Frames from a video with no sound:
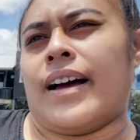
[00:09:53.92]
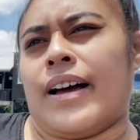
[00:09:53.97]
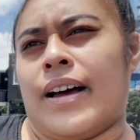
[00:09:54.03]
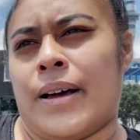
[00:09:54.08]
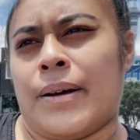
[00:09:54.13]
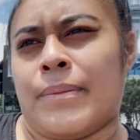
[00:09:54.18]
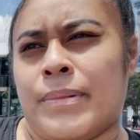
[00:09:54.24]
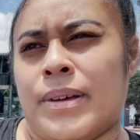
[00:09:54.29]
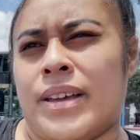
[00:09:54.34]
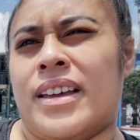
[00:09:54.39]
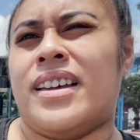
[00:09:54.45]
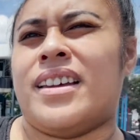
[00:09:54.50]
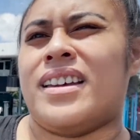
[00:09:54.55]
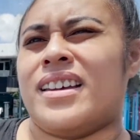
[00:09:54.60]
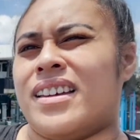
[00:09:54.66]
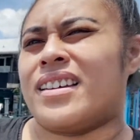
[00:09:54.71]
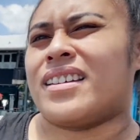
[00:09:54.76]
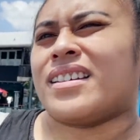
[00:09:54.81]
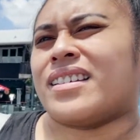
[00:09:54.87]
Um,
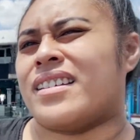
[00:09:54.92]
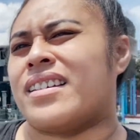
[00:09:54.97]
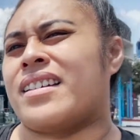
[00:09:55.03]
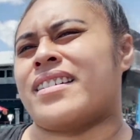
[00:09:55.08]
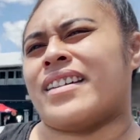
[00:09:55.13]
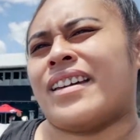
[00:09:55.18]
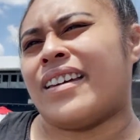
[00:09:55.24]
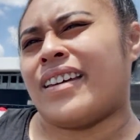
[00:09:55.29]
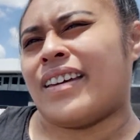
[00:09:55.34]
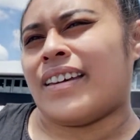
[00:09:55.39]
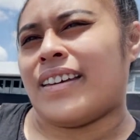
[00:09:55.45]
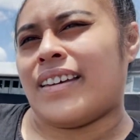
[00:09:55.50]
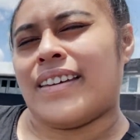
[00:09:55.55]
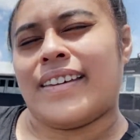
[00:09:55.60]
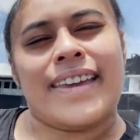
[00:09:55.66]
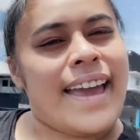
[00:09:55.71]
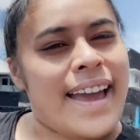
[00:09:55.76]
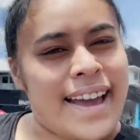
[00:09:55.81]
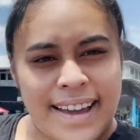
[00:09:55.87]

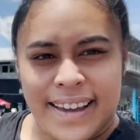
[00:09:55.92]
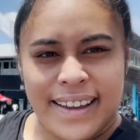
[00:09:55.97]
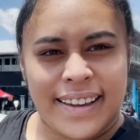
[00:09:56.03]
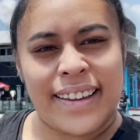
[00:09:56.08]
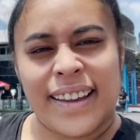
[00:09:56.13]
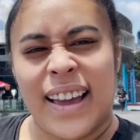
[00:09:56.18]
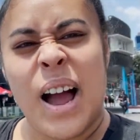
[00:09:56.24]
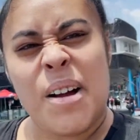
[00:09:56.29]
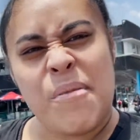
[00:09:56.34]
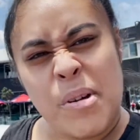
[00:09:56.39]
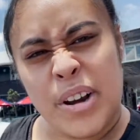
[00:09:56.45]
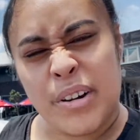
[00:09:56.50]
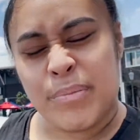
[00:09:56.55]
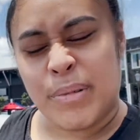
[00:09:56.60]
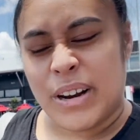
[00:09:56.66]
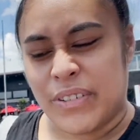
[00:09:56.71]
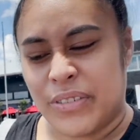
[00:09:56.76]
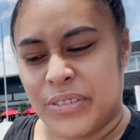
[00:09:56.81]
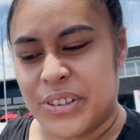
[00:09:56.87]
yeah, I'm out of
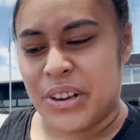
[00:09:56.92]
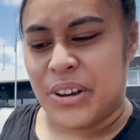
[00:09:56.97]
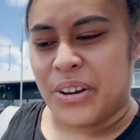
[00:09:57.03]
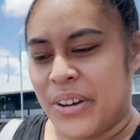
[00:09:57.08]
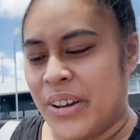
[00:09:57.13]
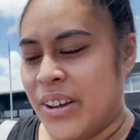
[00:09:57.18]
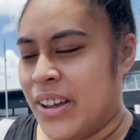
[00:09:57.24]
breath, so